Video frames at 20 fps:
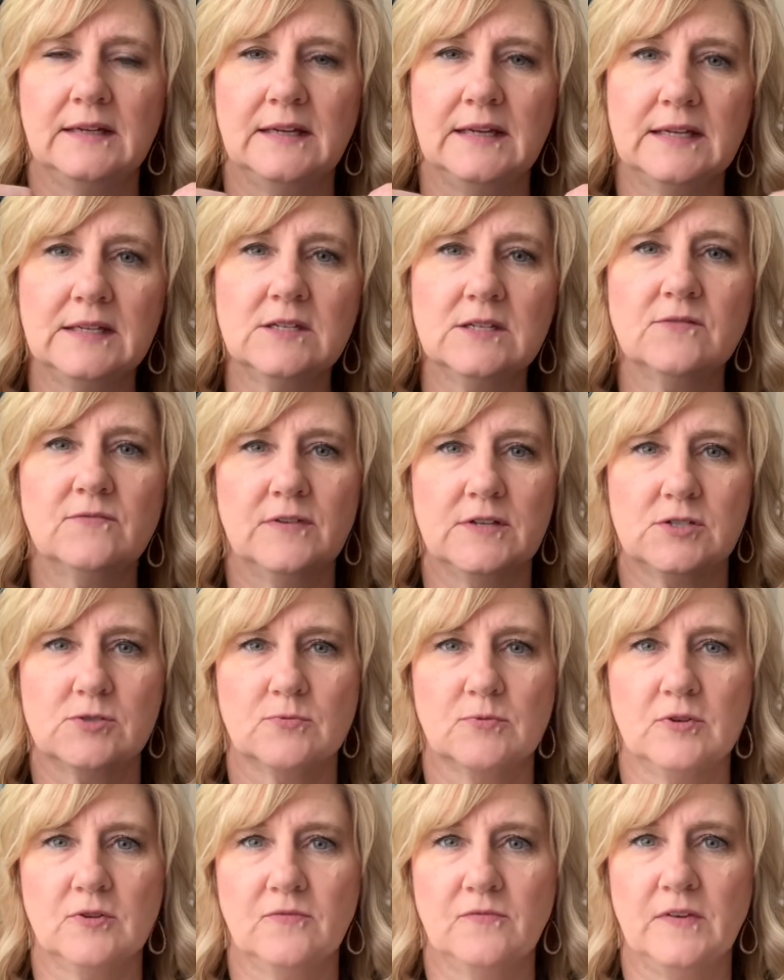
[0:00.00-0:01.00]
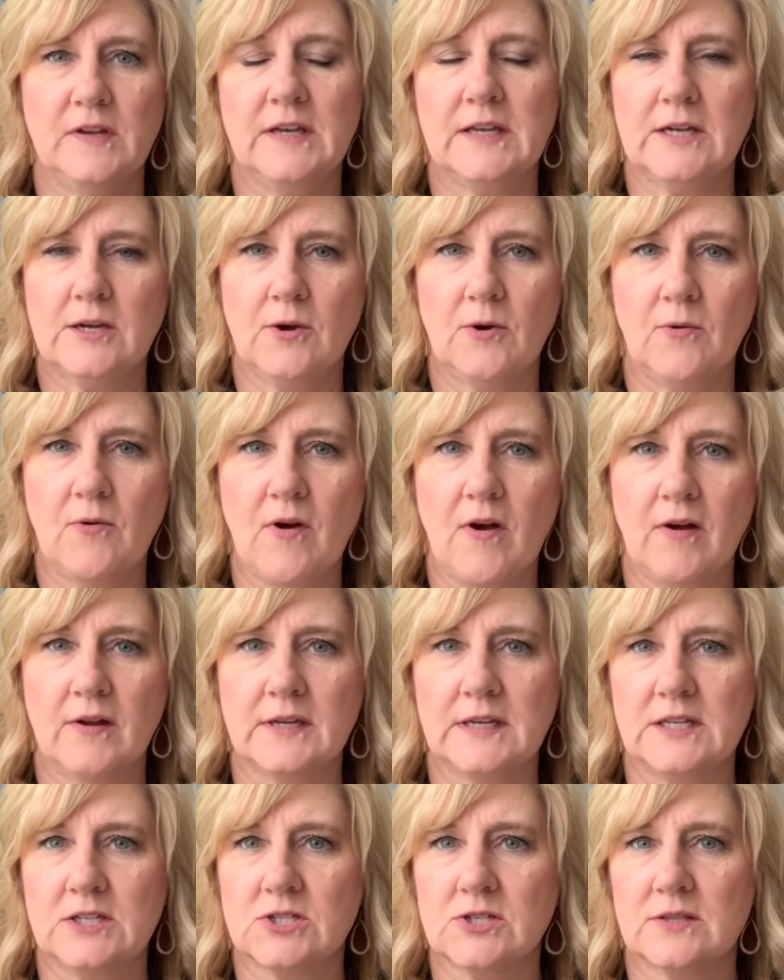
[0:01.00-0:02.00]
individual video on
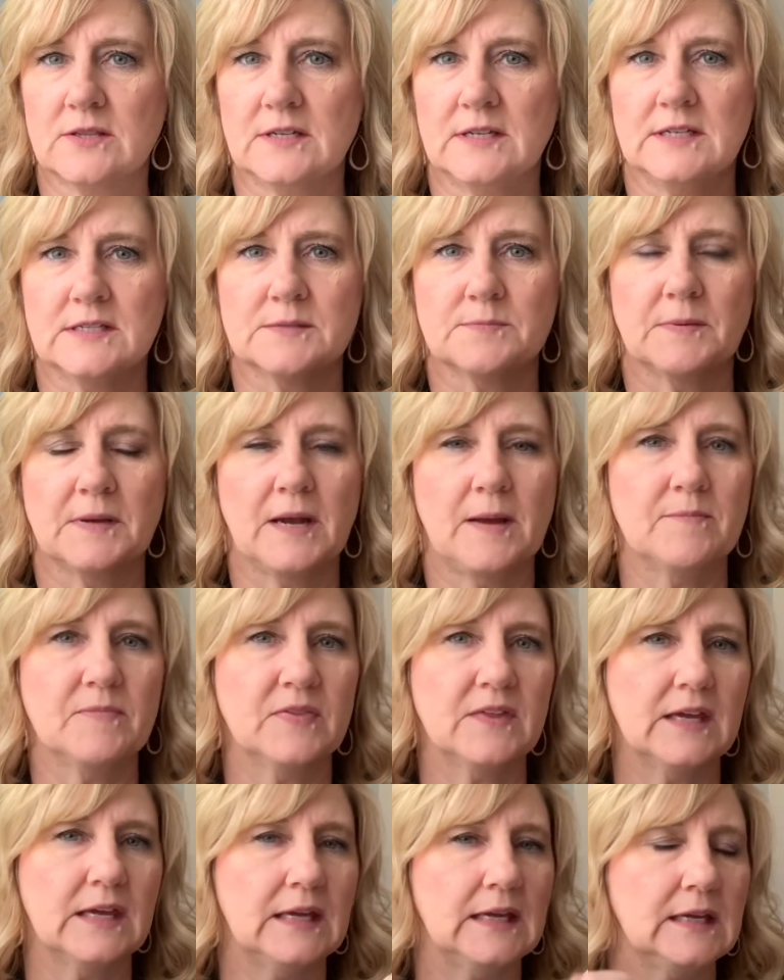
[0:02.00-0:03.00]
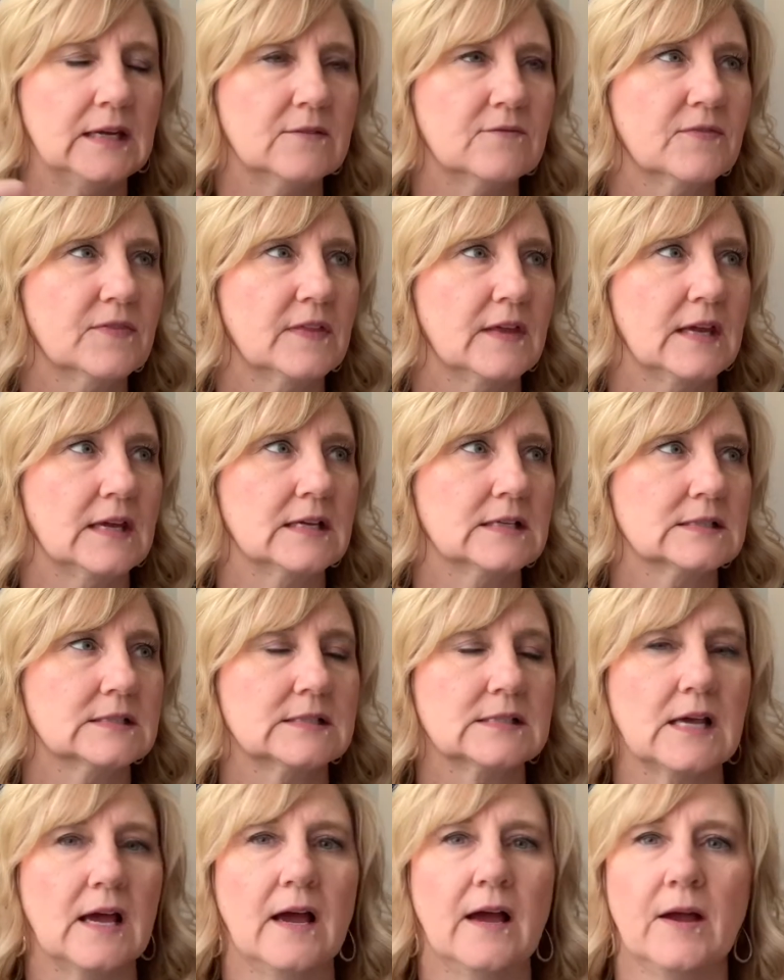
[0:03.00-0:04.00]
each of these, but I'm thinking of
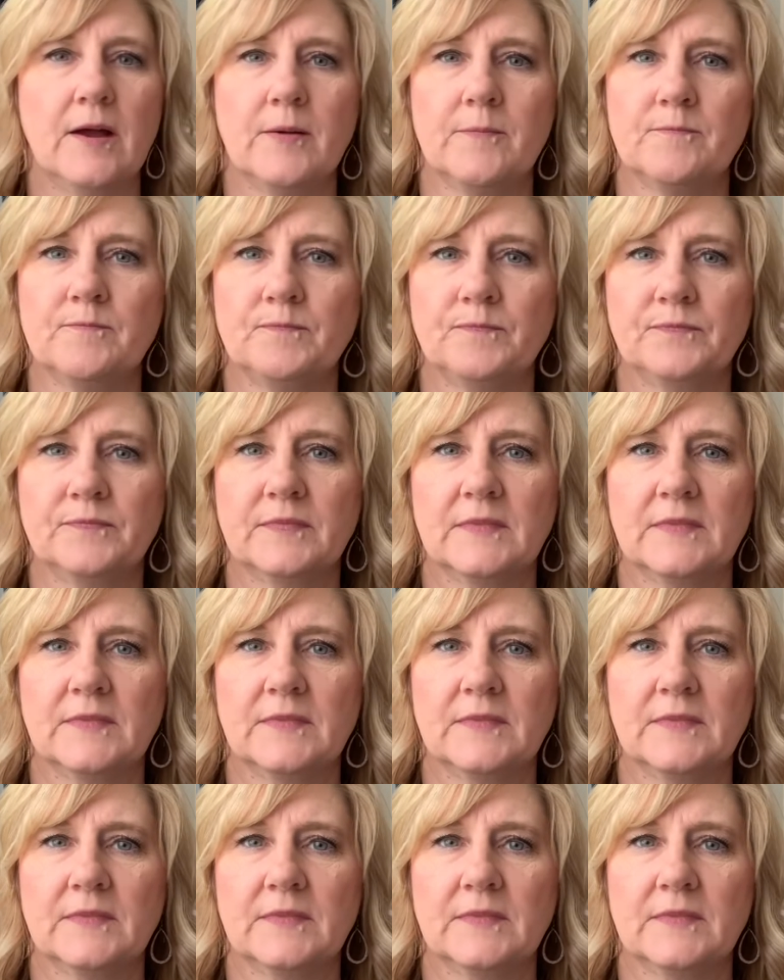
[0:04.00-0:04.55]
things um,